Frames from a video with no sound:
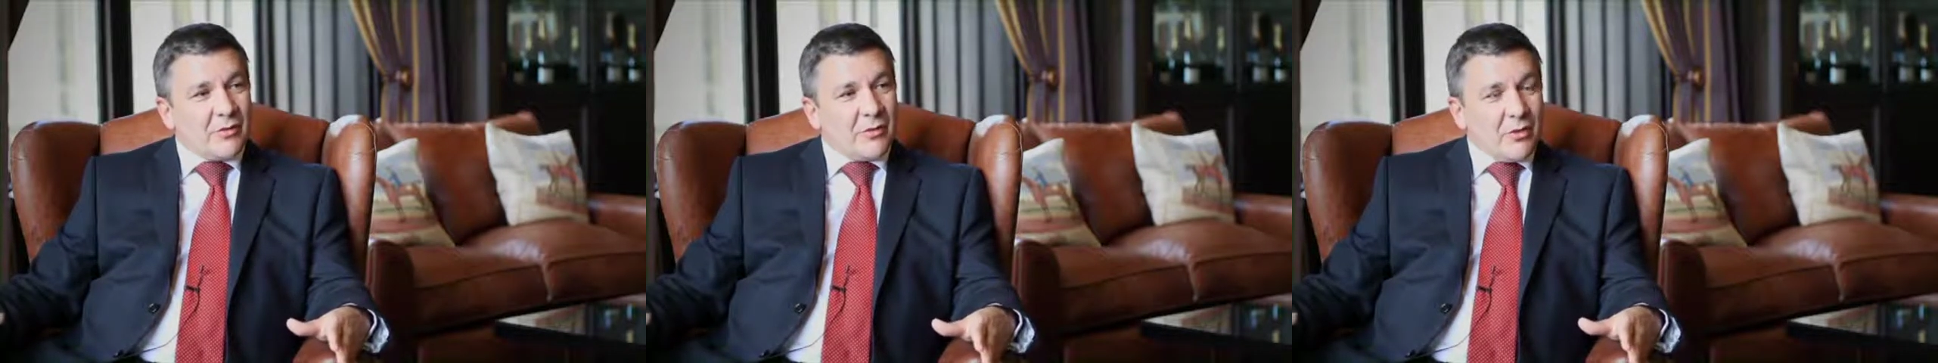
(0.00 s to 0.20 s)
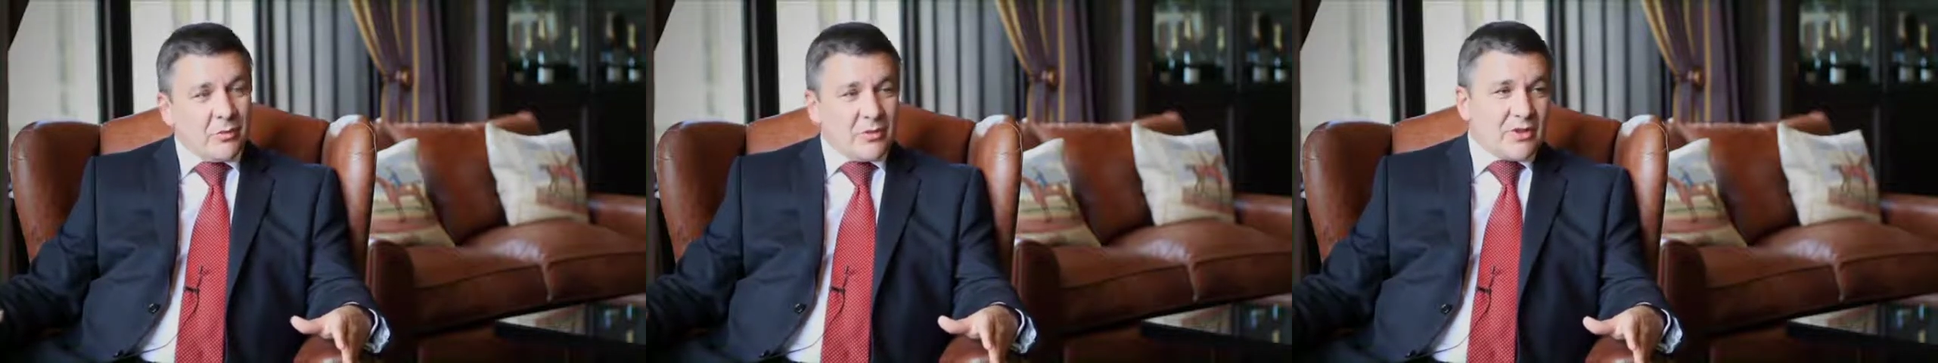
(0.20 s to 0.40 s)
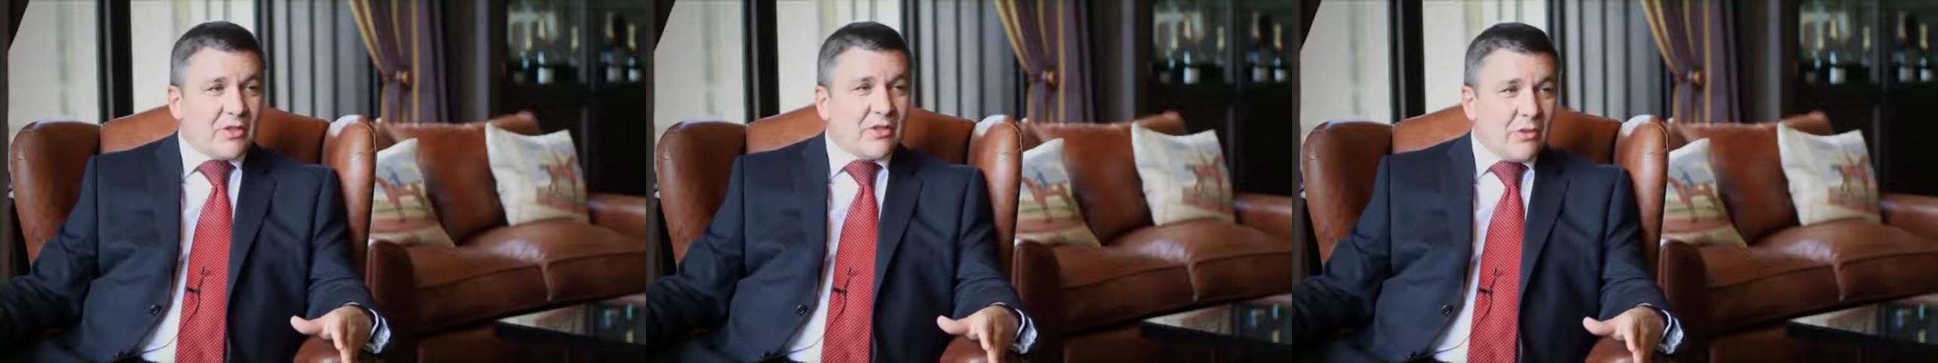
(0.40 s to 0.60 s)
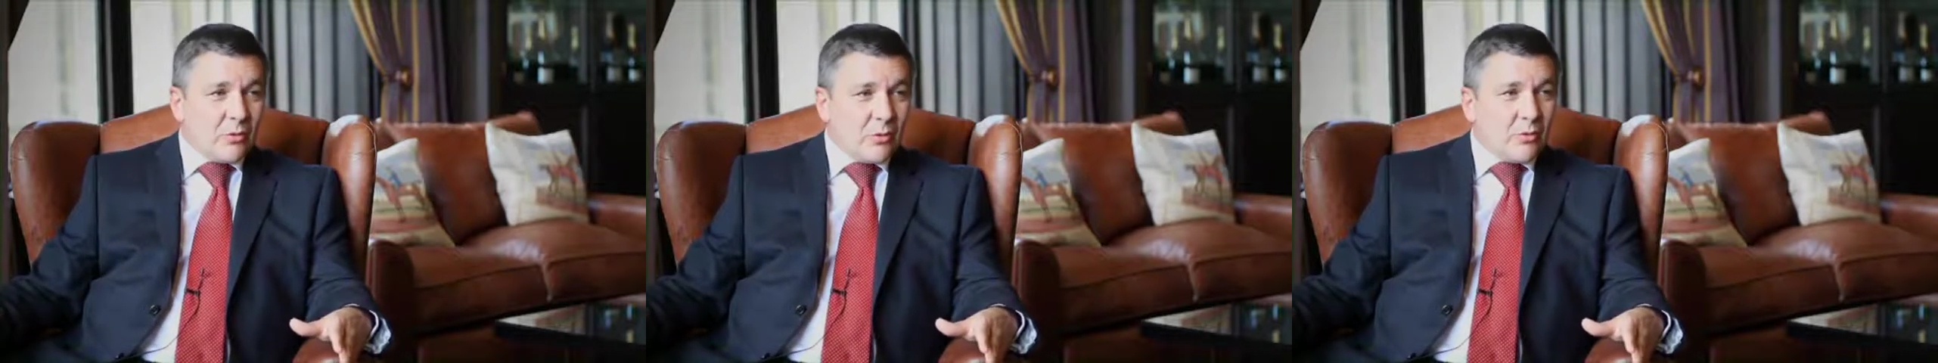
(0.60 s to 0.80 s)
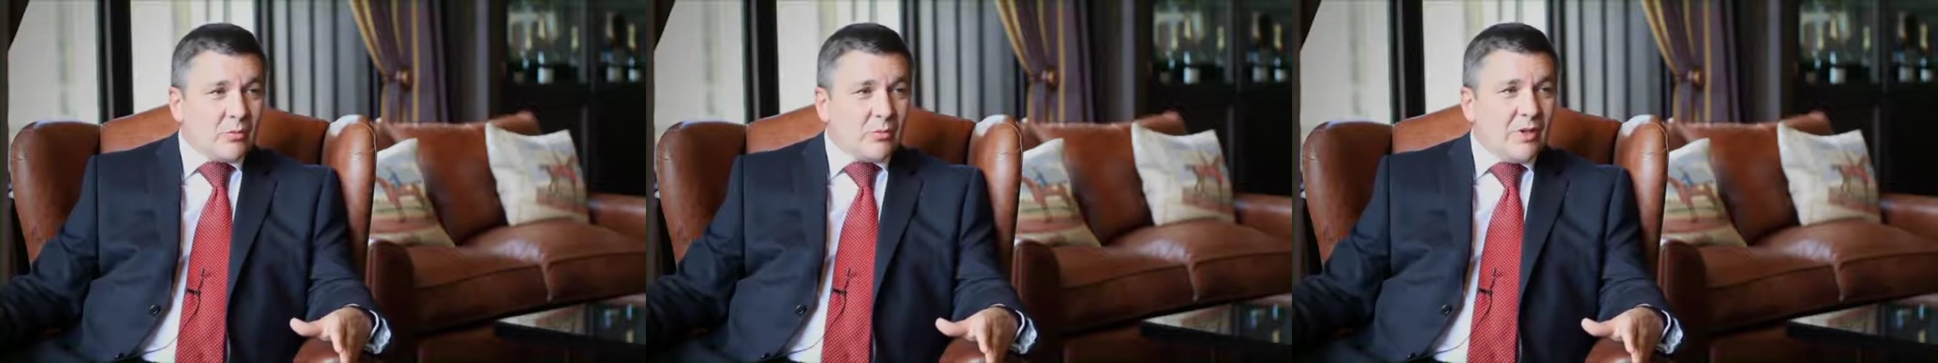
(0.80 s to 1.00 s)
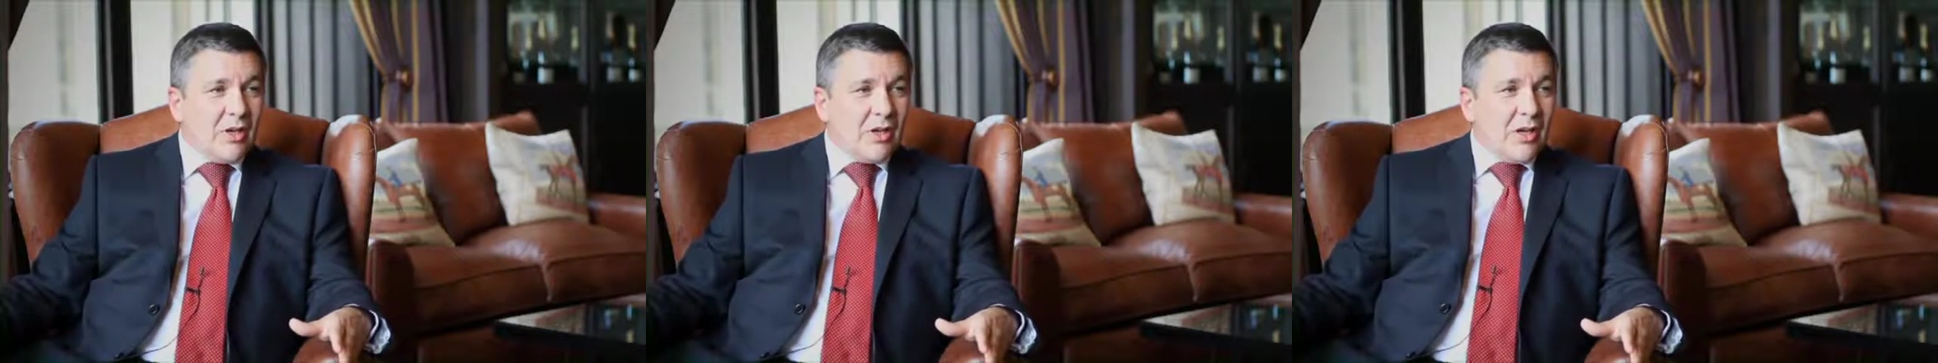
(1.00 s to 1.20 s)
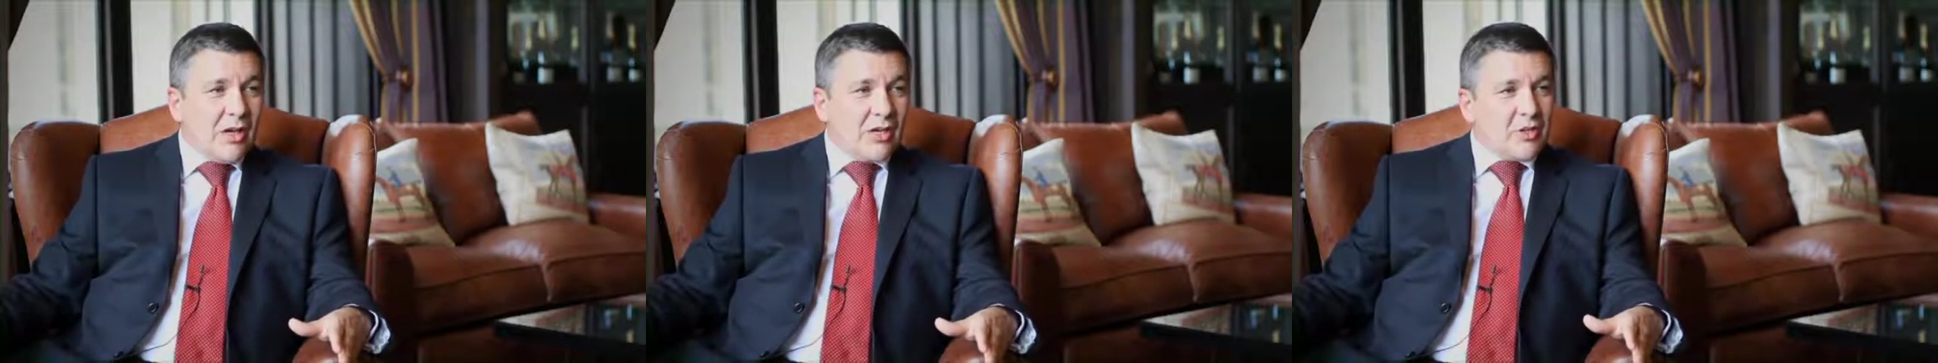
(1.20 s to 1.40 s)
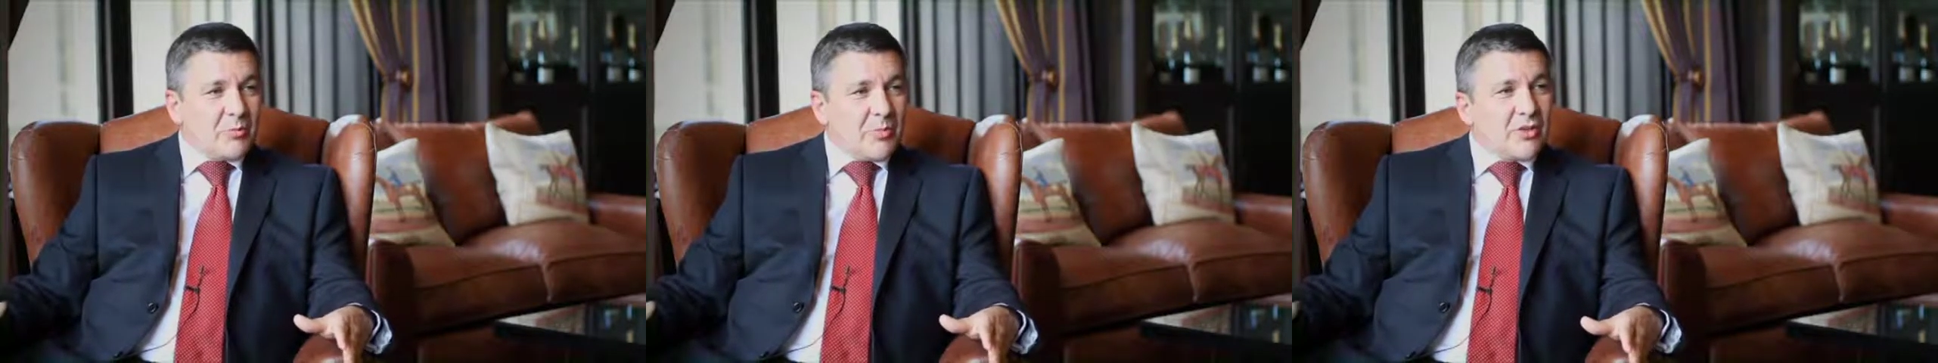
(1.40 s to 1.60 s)
who was in the home
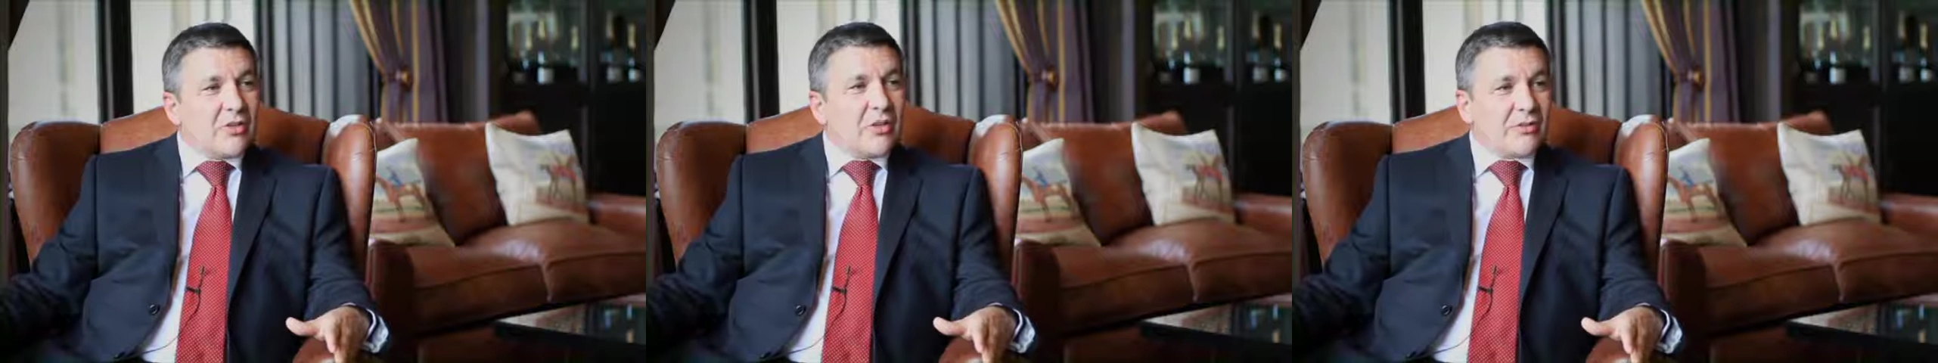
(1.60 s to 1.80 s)
and has built